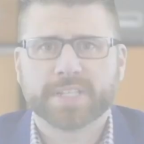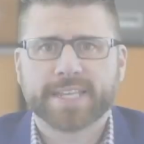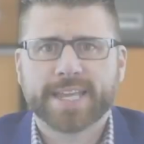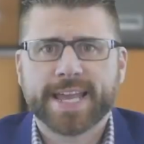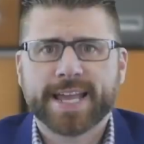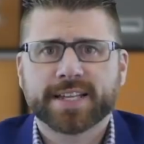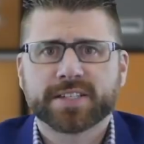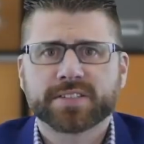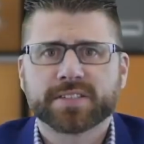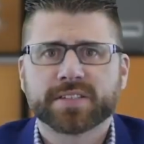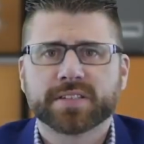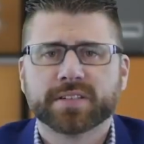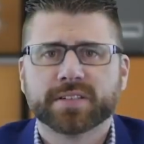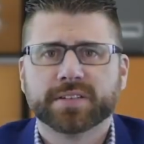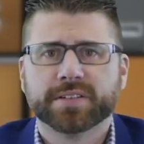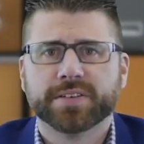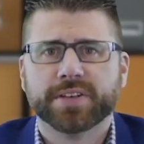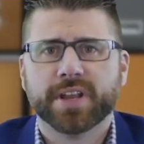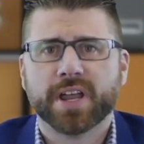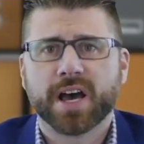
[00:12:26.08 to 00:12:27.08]
cats,
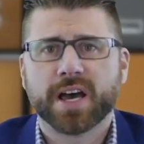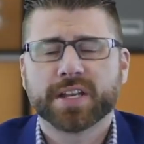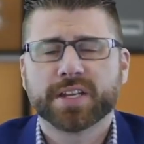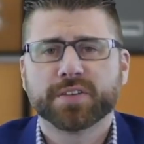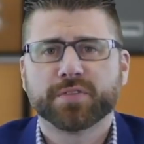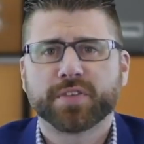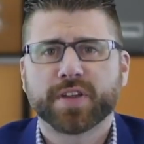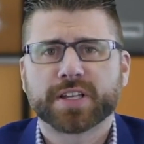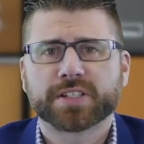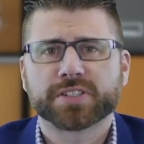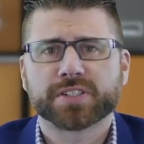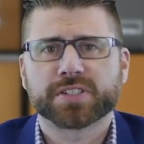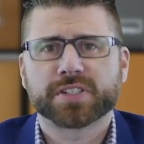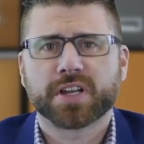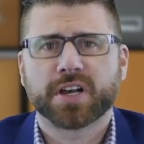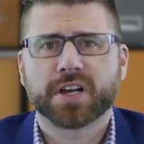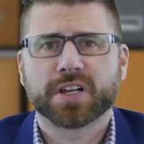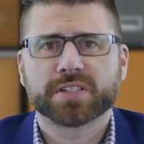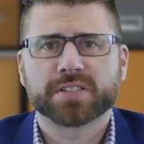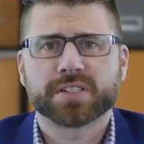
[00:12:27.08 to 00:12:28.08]
non-infectious
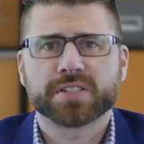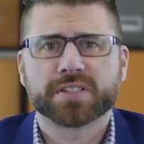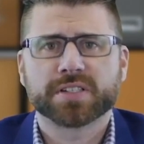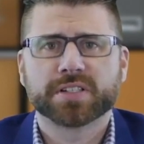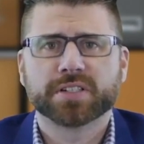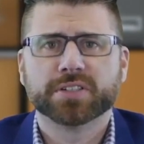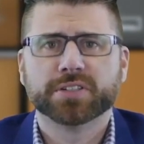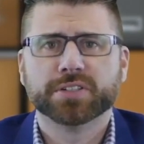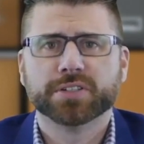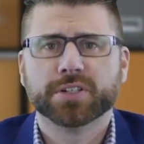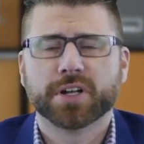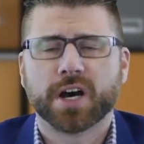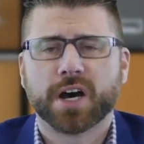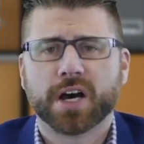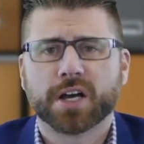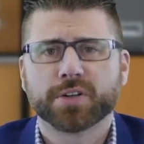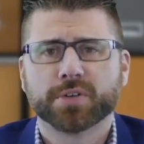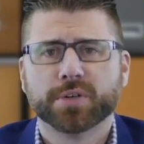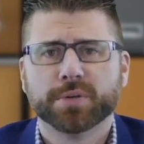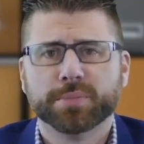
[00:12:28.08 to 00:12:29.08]
causes include
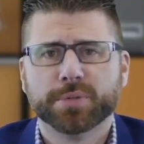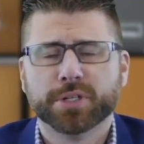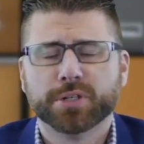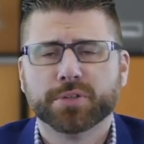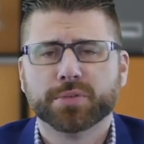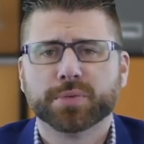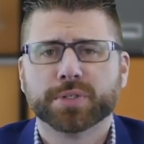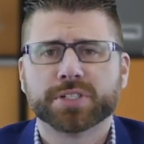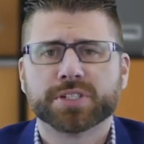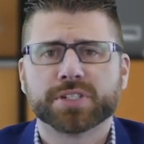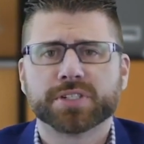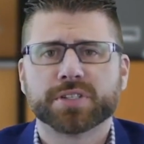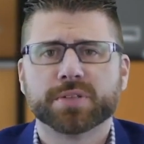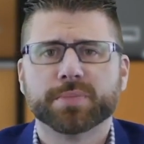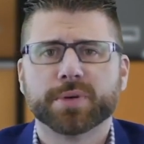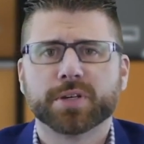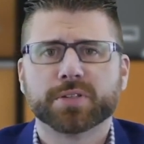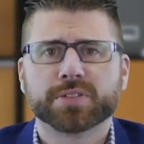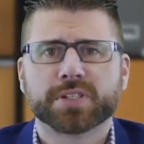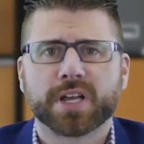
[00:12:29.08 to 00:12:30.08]
autoimmune, which is the
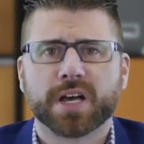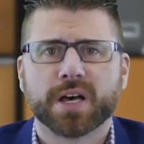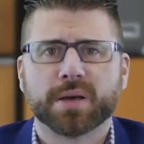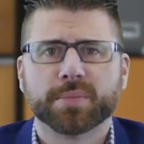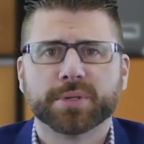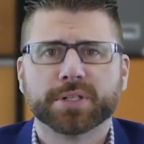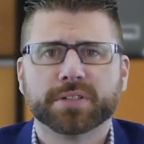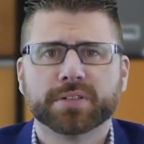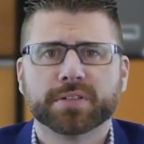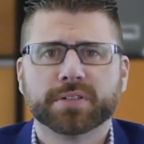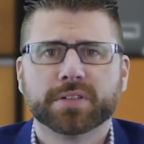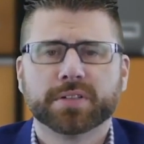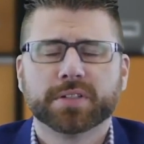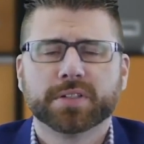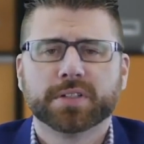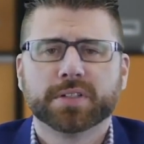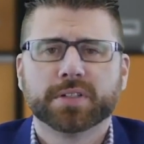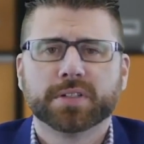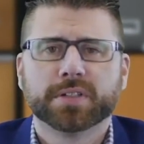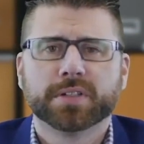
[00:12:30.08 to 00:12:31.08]
most common,
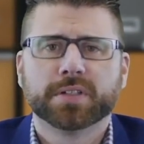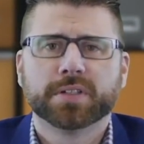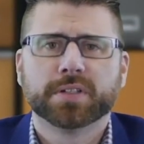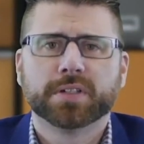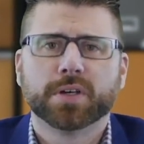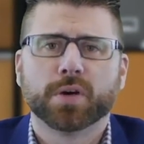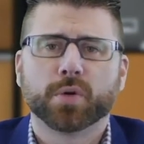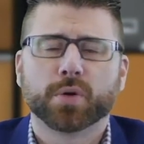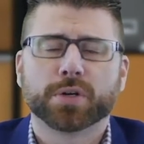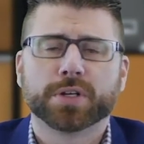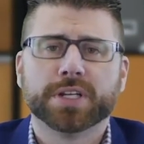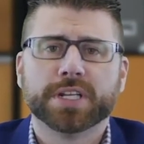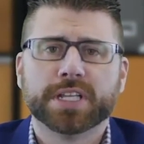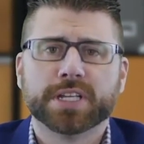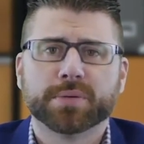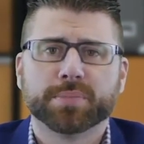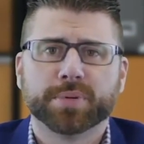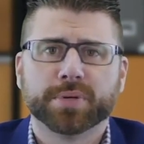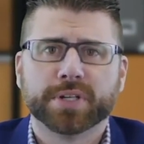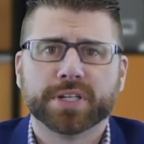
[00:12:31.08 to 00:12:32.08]
or
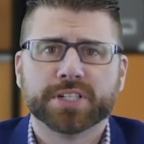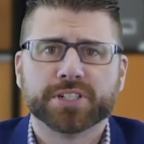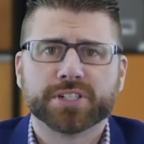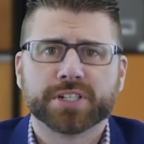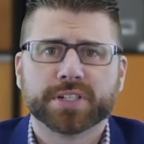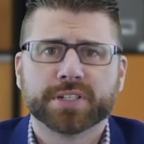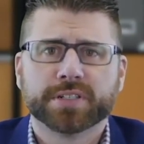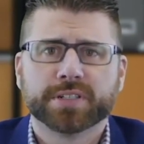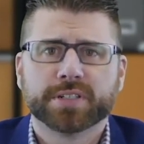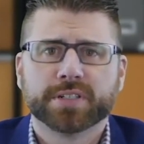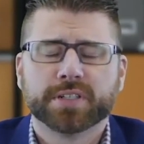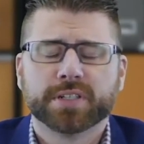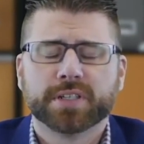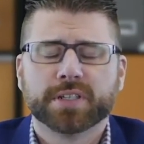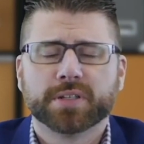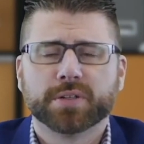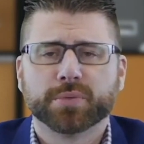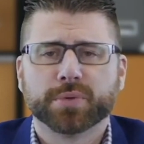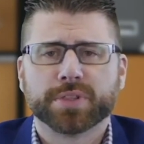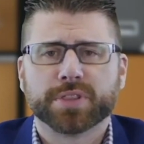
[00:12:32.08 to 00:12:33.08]
neoplasia,
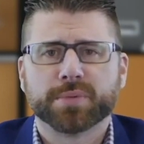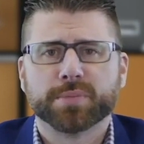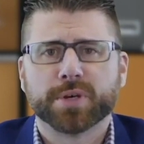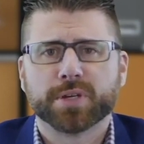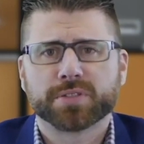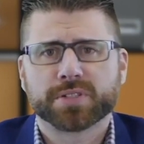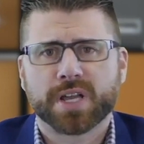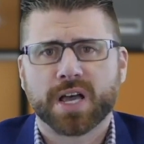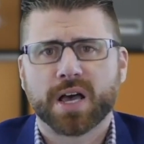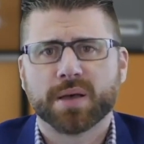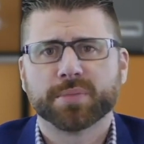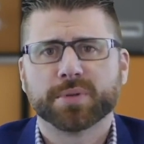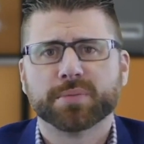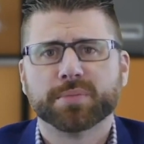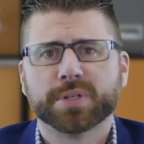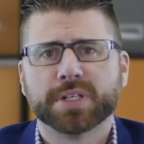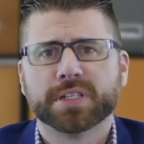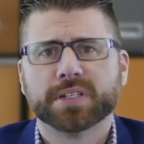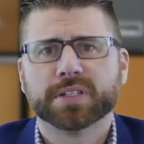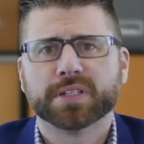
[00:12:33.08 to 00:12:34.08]
with the most common
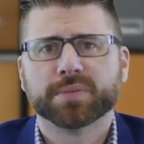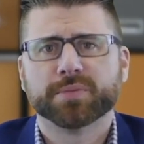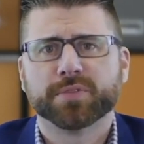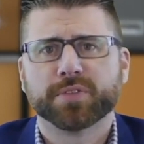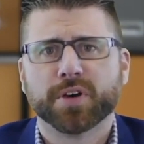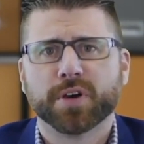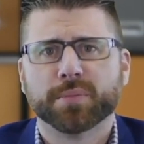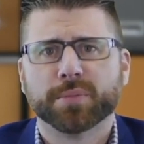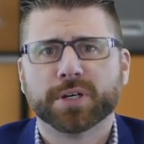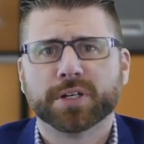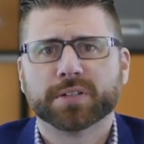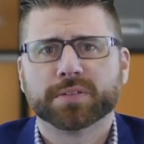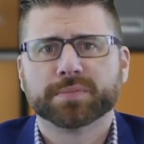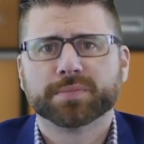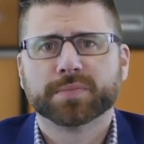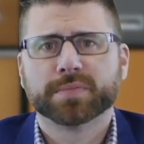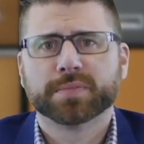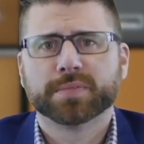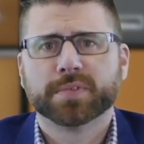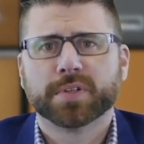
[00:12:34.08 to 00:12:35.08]
being lymphoma.
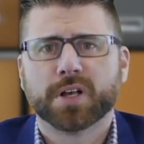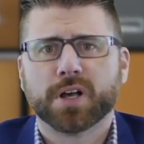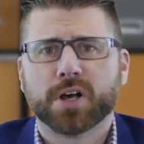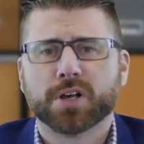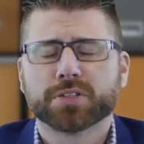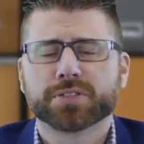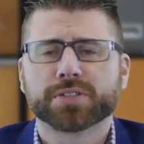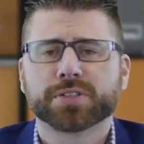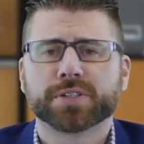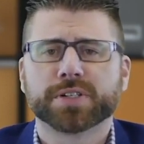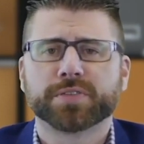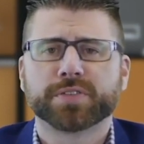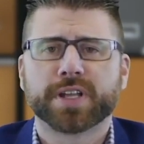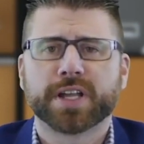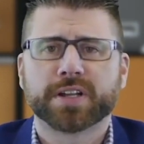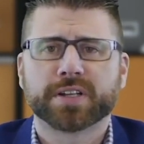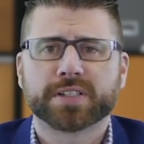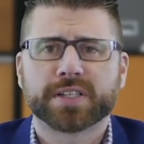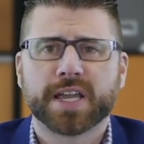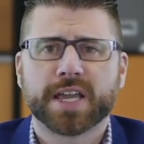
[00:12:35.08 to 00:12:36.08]
Ulcerative
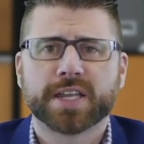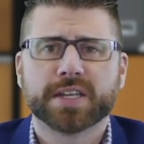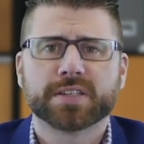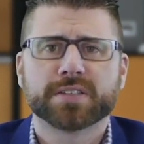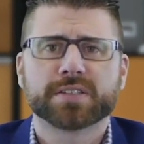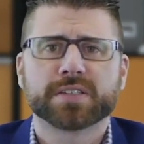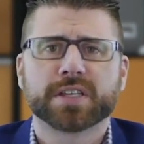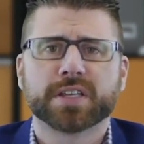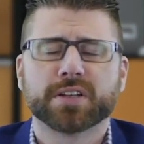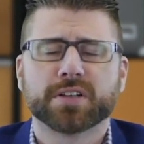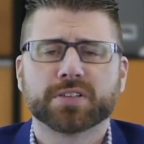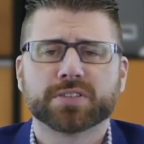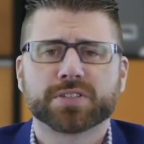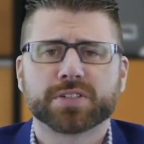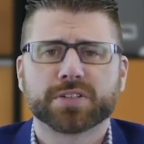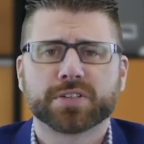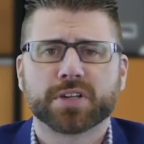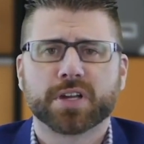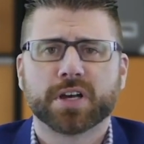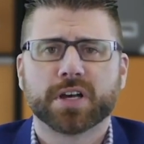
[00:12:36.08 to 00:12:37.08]
keratitis can
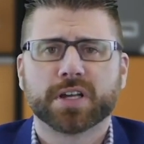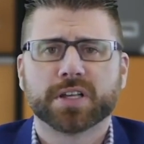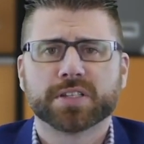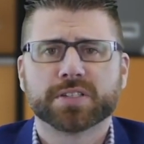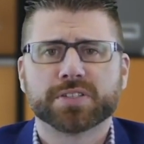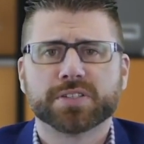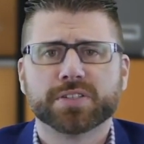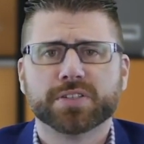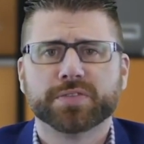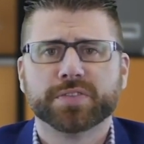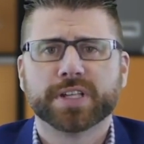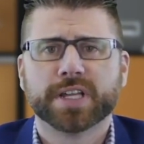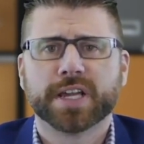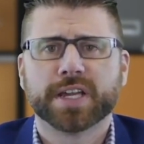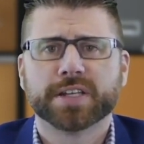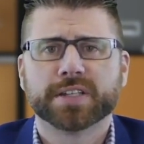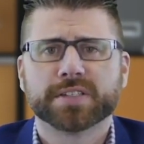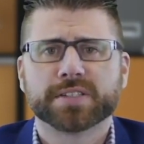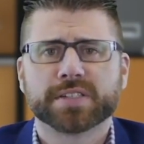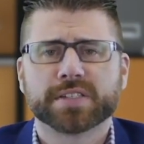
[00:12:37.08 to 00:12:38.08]
also cause
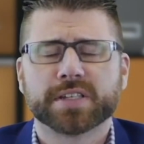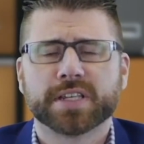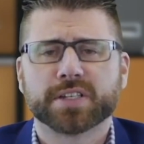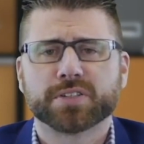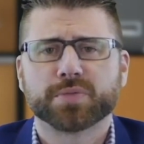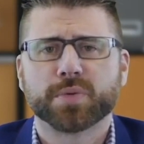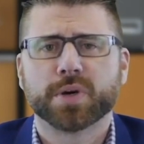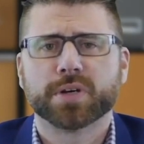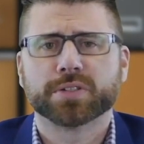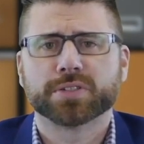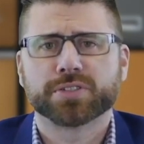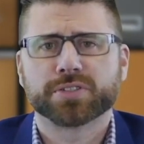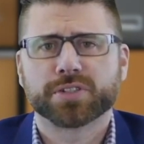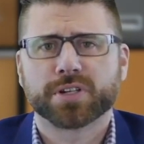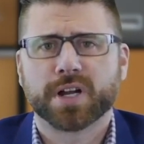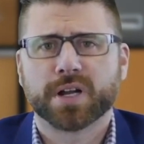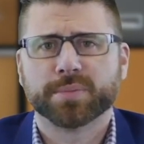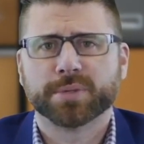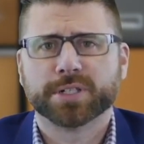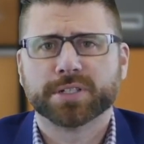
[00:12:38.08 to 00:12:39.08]
uveitis as well as
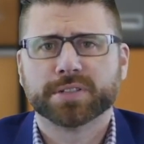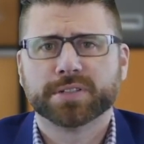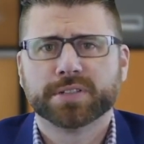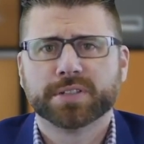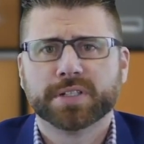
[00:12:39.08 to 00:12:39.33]
trauma.